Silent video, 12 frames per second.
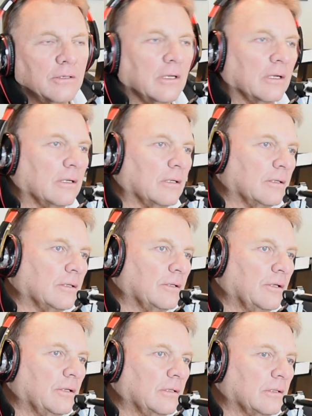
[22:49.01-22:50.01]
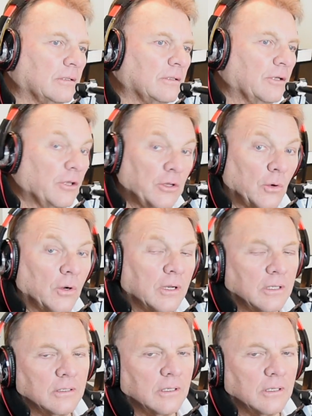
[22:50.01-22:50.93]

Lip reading: New York.